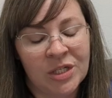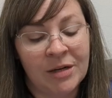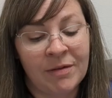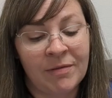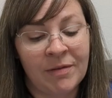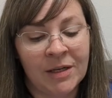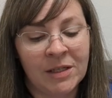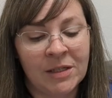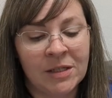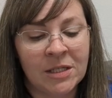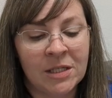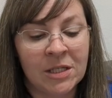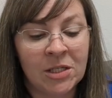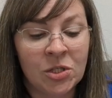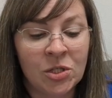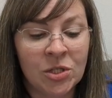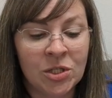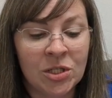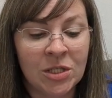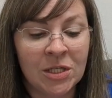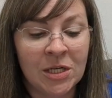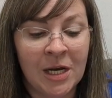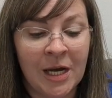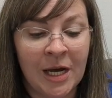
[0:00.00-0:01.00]
if I stitch
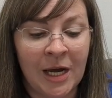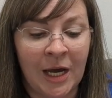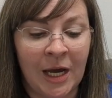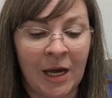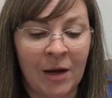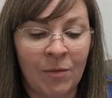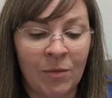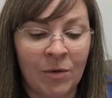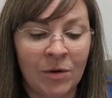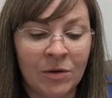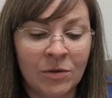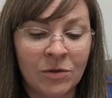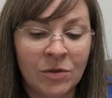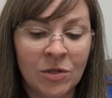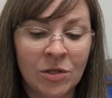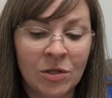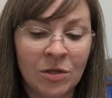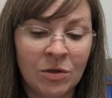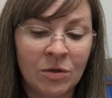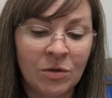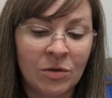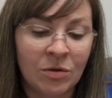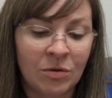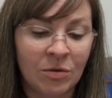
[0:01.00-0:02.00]
tonight, 1,
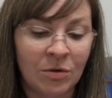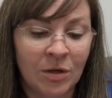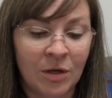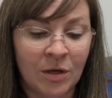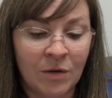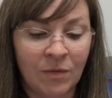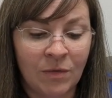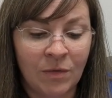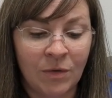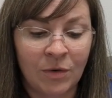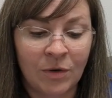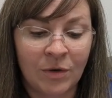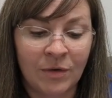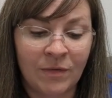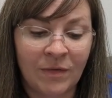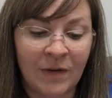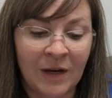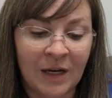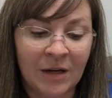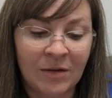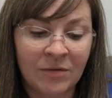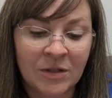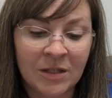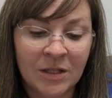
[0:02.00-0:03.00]
2, 3, 4,
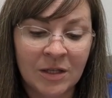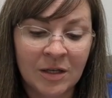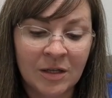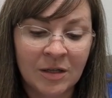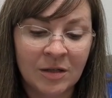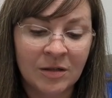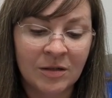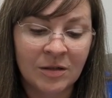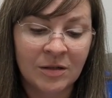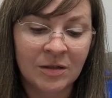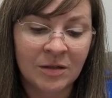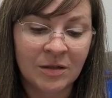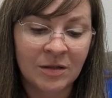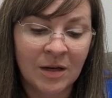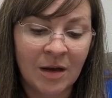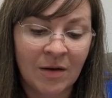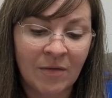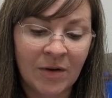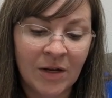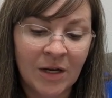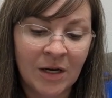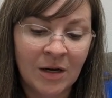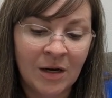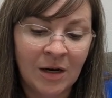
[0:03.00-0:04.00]
5, 6,
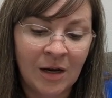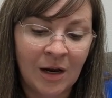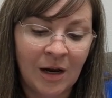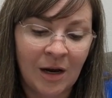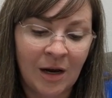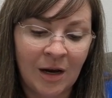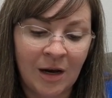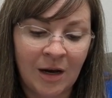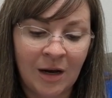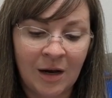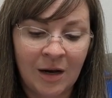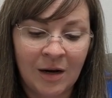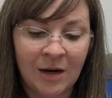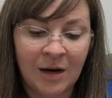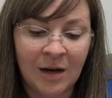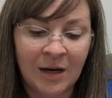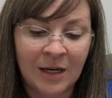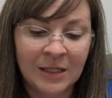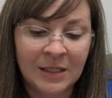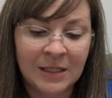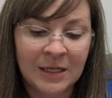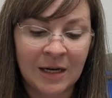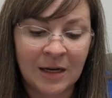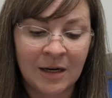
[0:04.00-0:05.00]
7, 8,
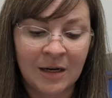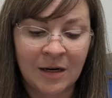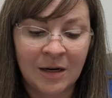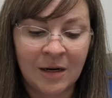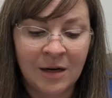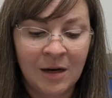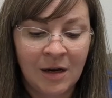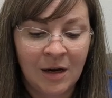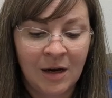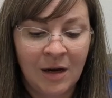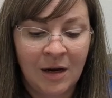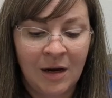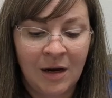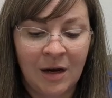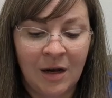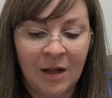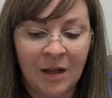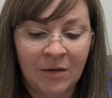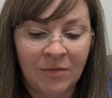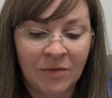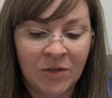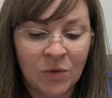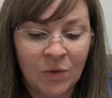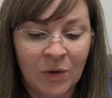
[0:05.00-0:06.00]
9, 10,
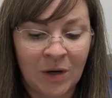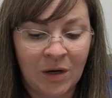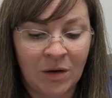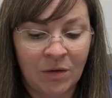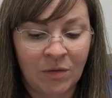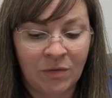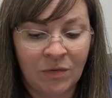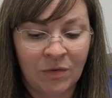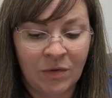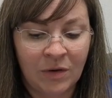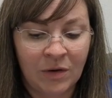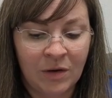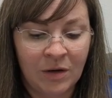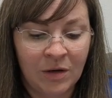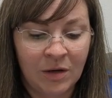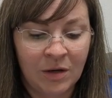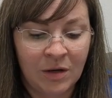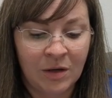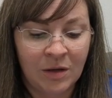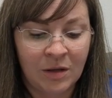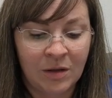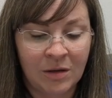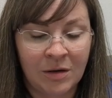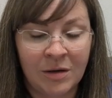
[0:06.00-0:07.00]
11, 12,
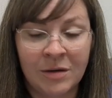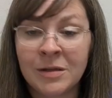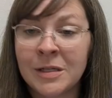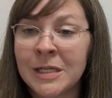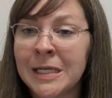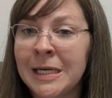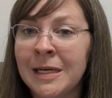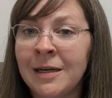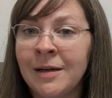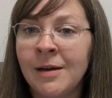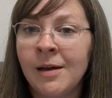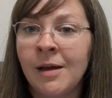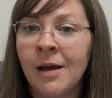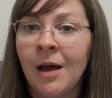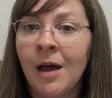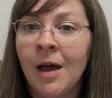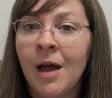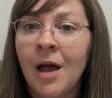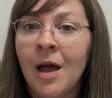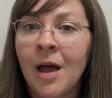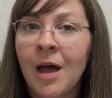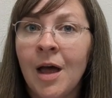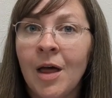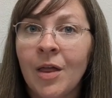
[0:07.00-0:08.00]
13.
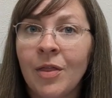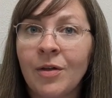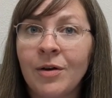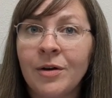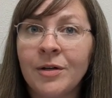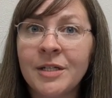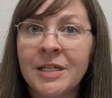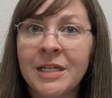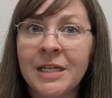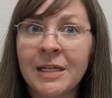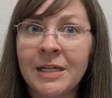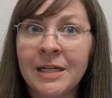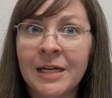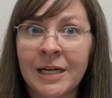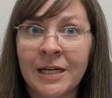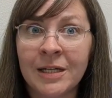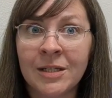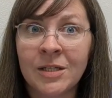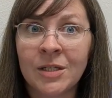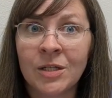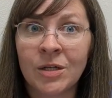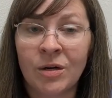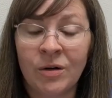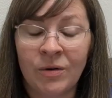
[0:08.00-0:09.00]
13
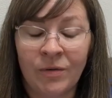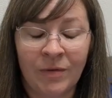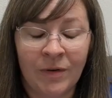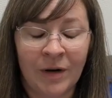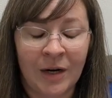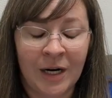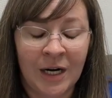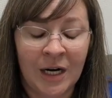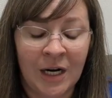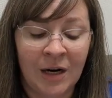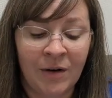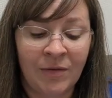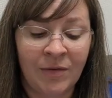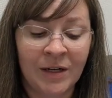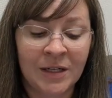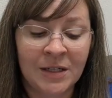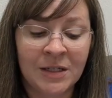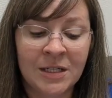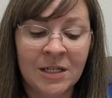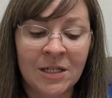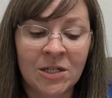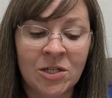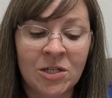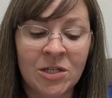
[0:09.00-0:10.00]
days so far. If I
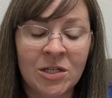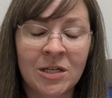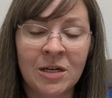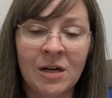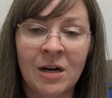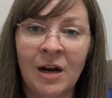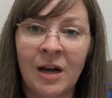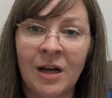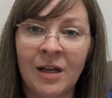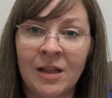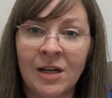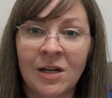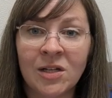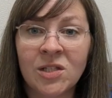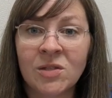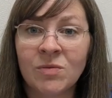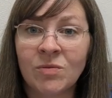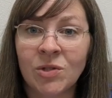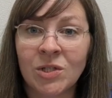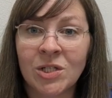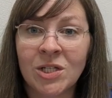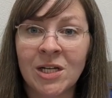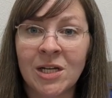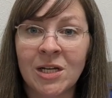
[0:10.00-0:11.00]
stitch tonight, that's
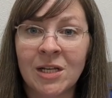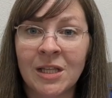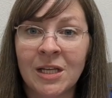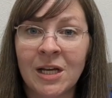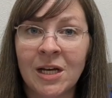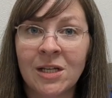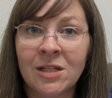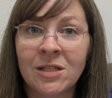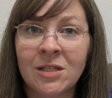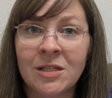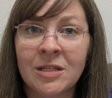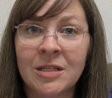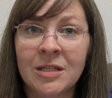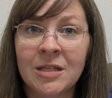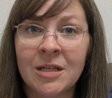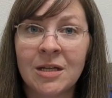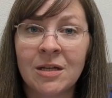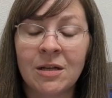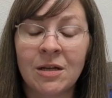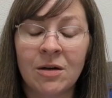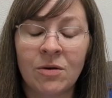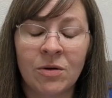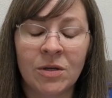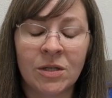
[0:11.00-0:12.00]
14. That's
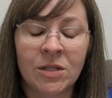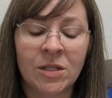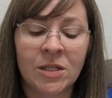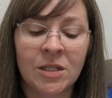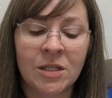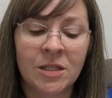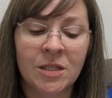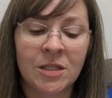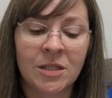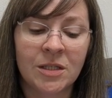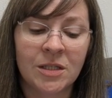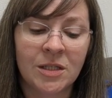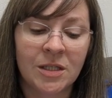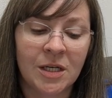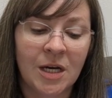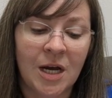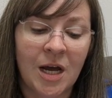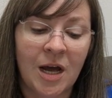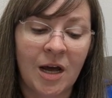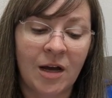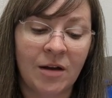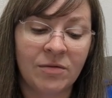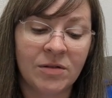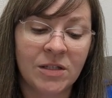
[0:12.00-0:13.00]
the lowest
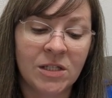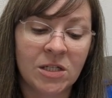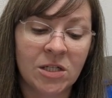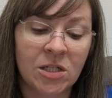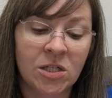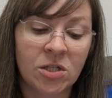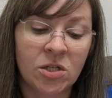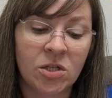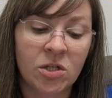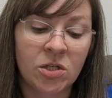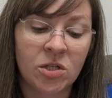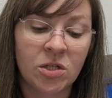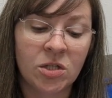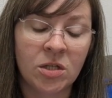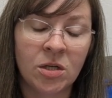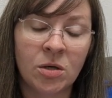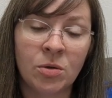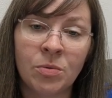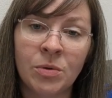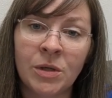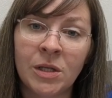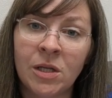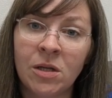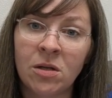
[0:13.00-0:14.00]
I've stitched in
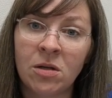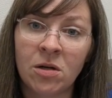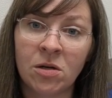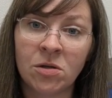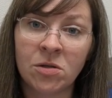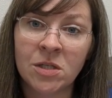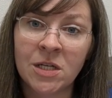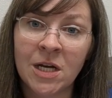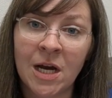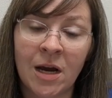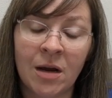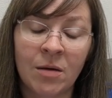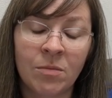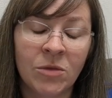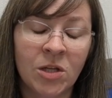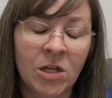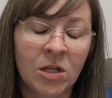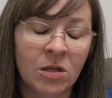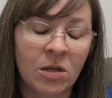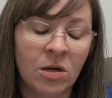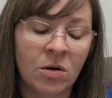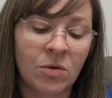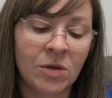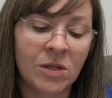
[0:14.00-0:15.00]
a really long time. The
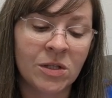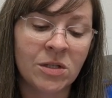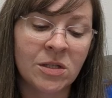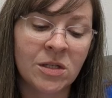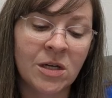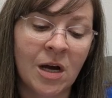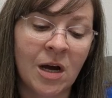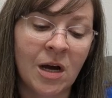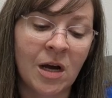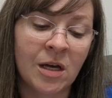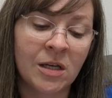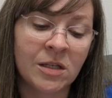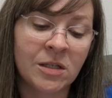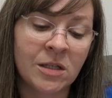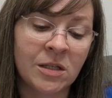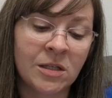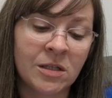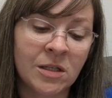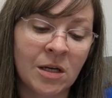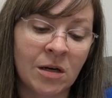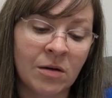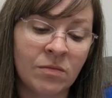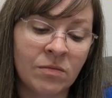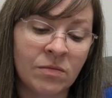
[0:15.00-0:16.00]
lowest uh,
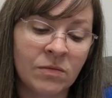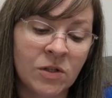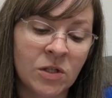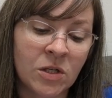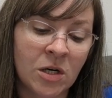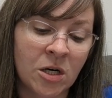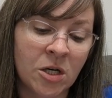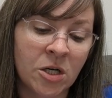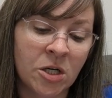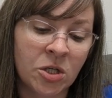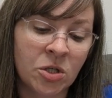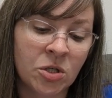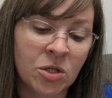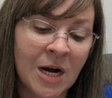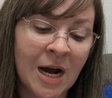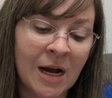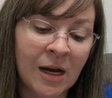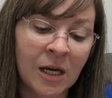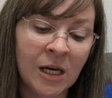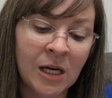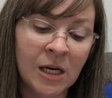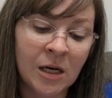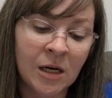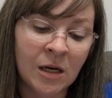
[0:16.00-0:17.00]
since I've started
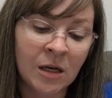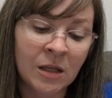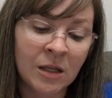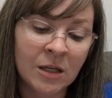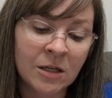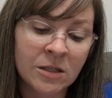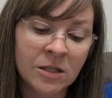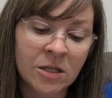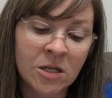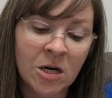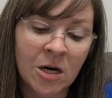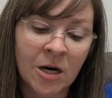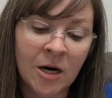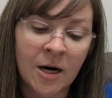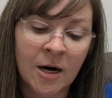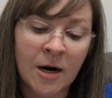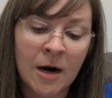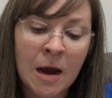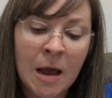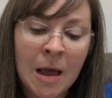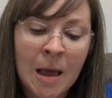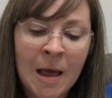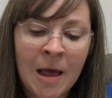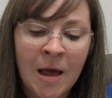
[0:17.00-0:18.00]
tracking this year,
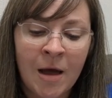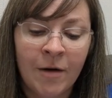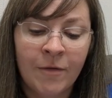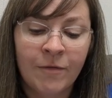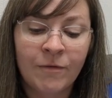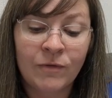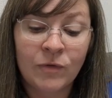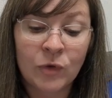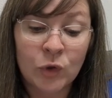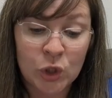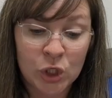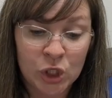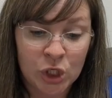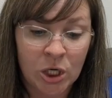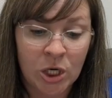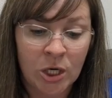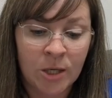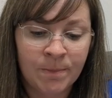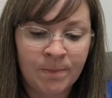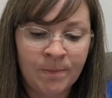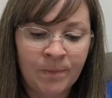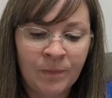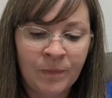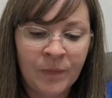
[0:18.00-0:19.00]
for
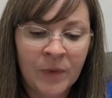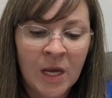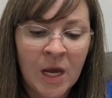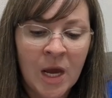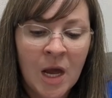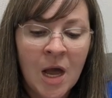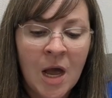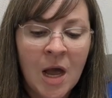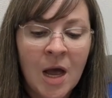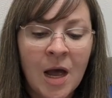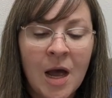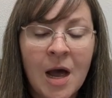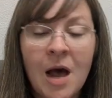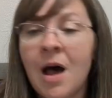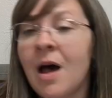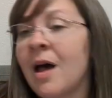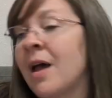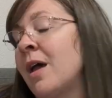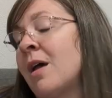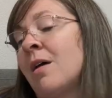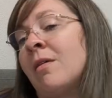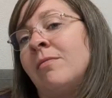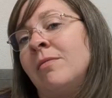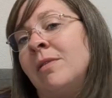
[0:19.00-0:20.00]
sure.
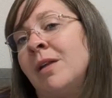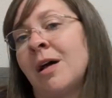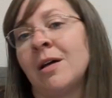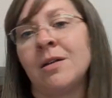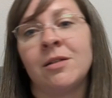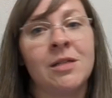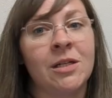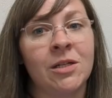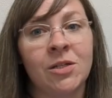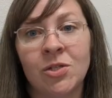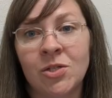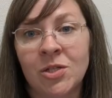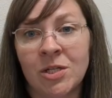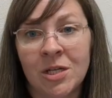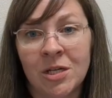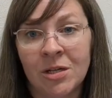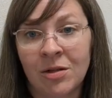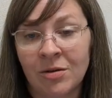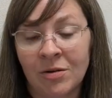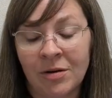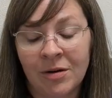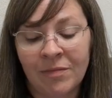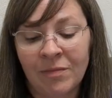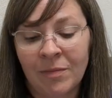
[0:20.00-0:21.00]
I have not touched
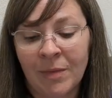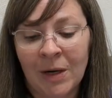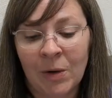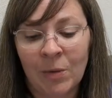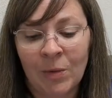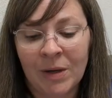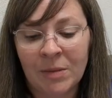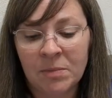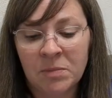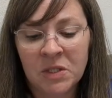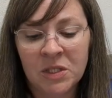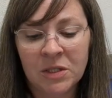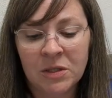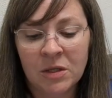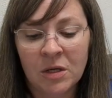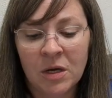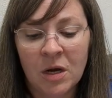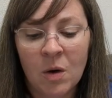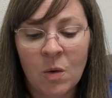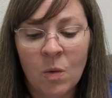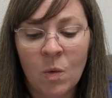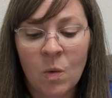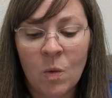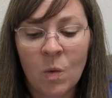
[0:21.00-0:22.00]
either of my whips,
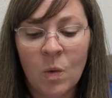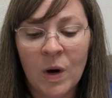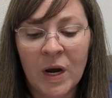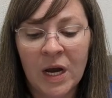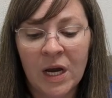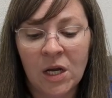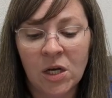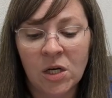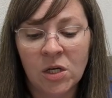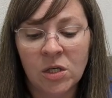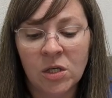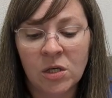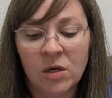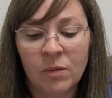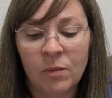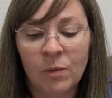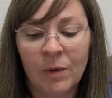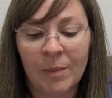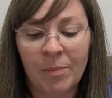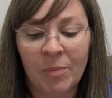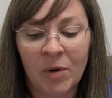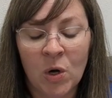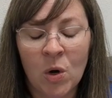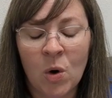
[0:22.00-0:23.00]
whip,
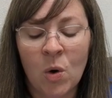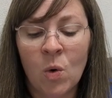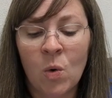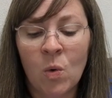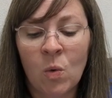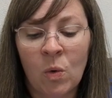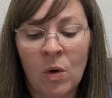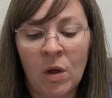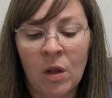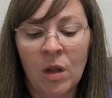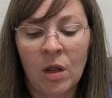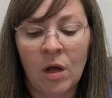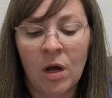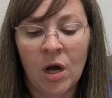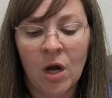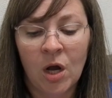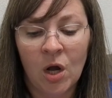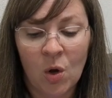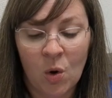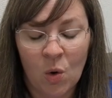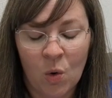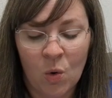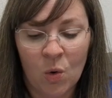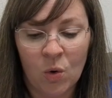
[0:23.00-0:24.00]
whip go
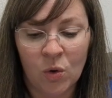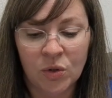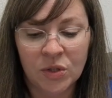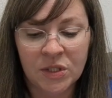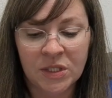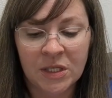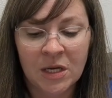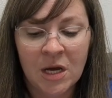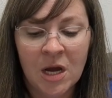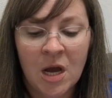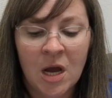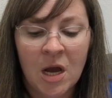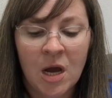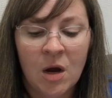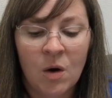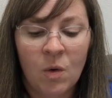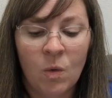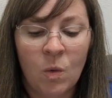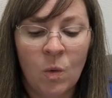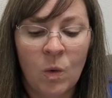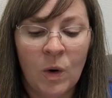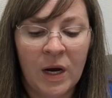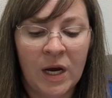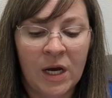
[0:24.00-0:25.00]
goals
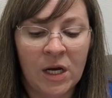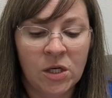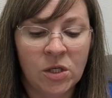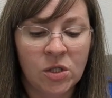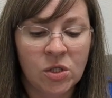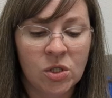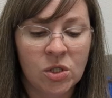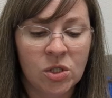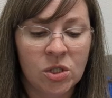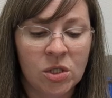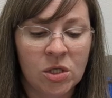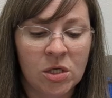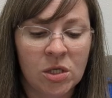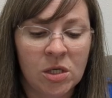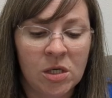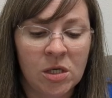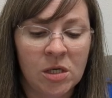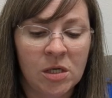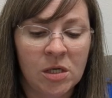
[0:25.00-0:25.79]
which,